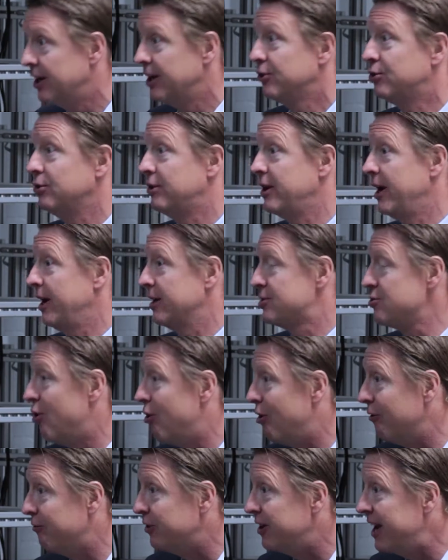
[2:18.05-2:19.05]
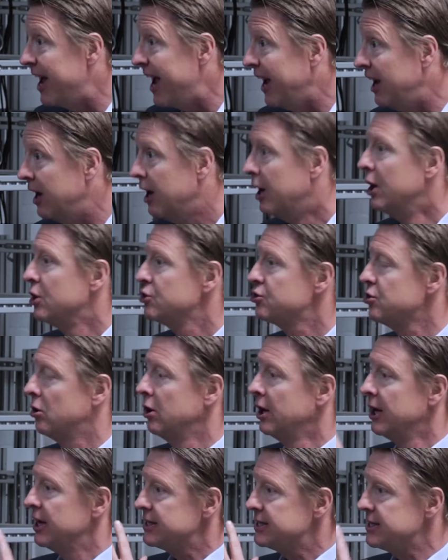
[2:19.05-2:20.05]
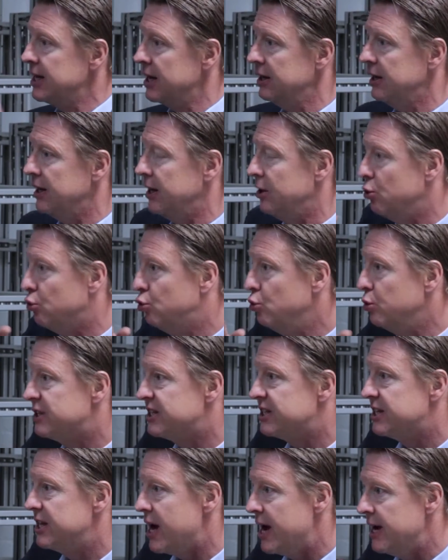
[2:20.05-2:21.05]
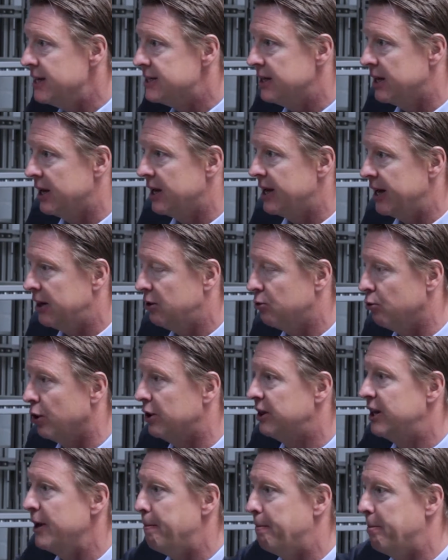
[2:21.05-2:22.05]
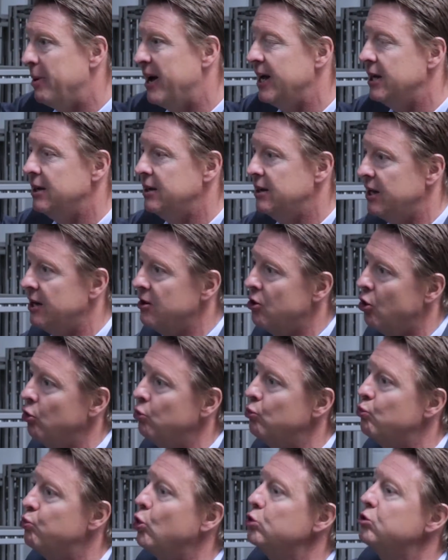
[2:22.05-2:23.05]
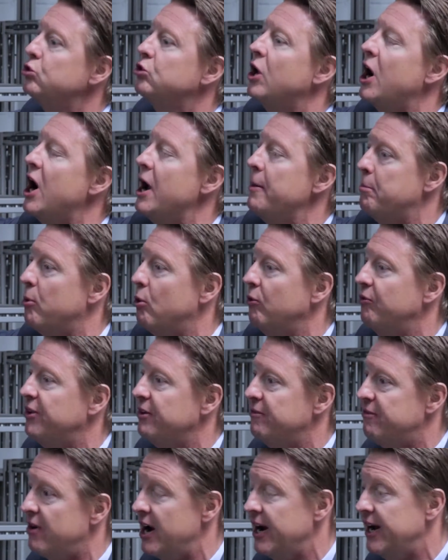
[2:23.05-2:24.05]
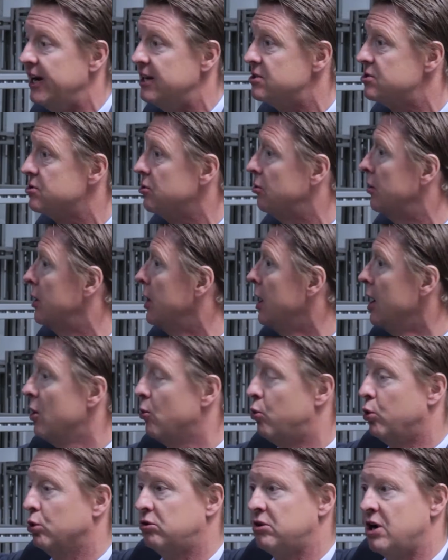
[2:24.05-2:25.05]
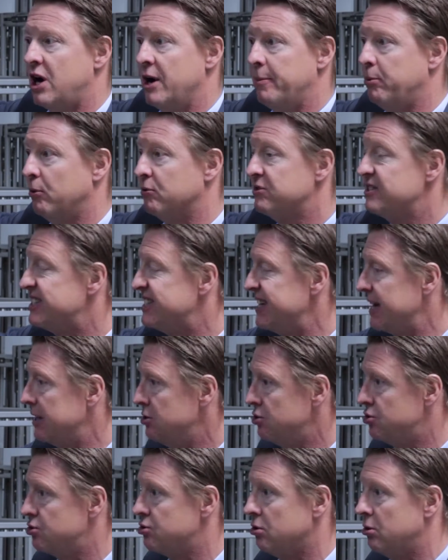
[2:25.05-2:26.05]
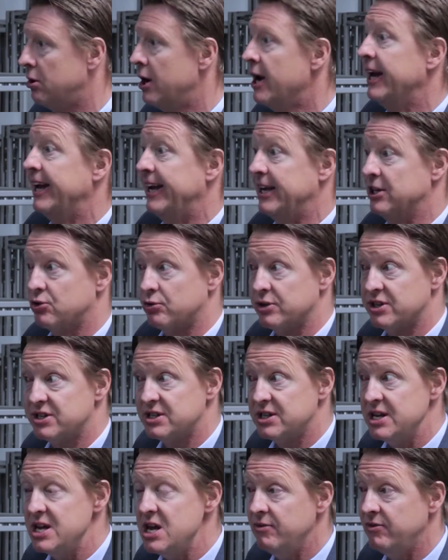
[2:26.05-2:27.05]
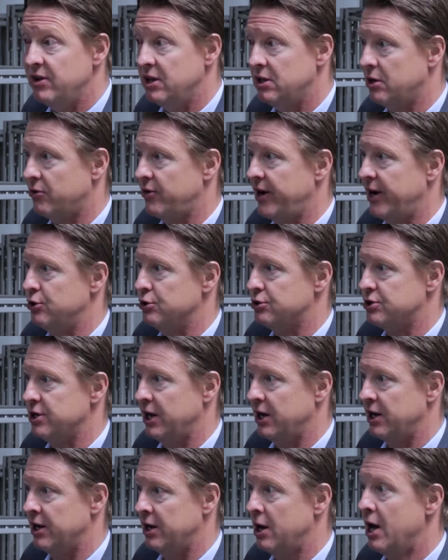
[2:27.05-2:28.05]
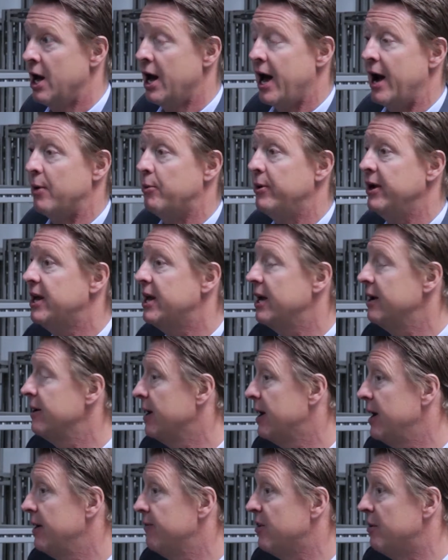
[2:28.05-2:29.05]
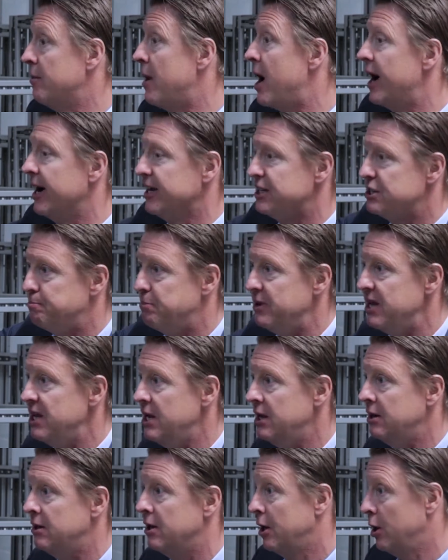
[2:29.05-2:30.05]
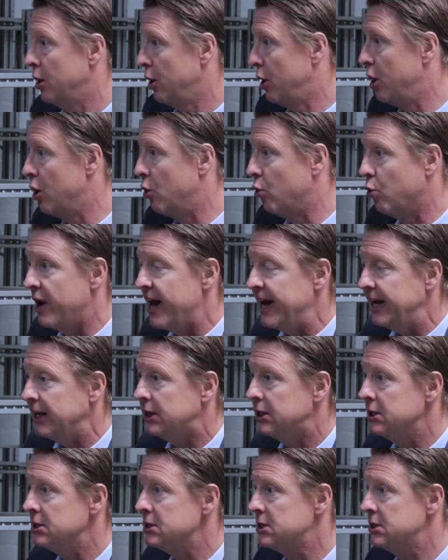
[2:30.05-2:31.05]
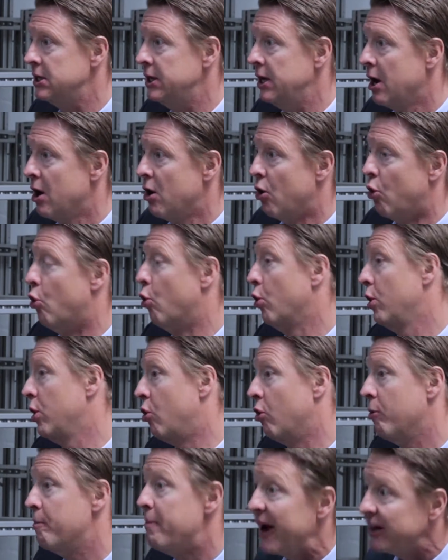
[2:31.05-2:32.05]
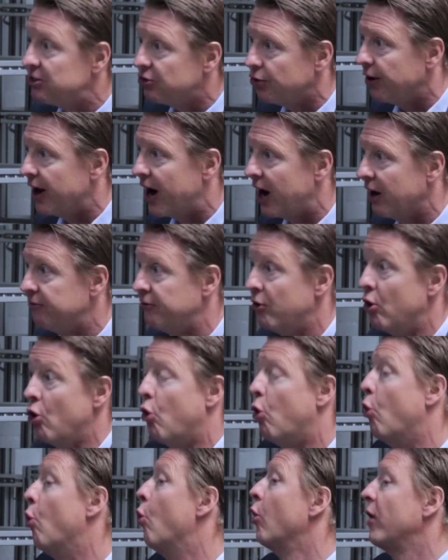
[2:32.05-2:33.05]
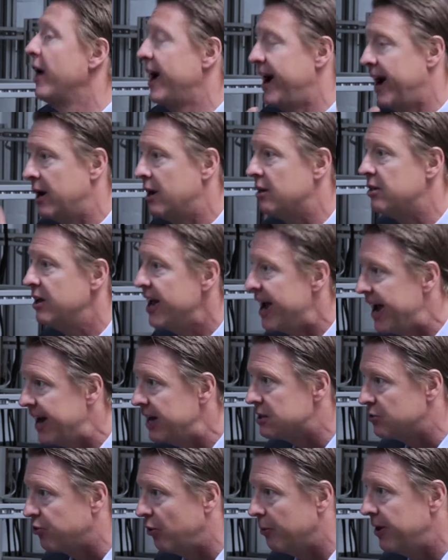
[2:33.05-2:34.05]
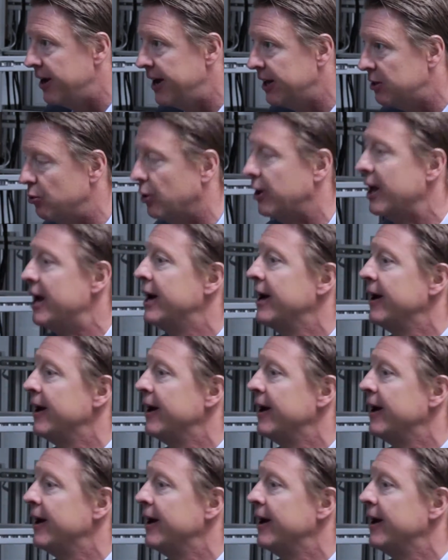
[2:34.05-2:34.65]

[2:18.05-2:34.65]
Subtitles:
Today it's half a day. So suddenly you do a slice in a network depending on what type of device or what type of sensor is receiving the radio signal, and we can give them high speed, low latency or long battery life or anything else from the network.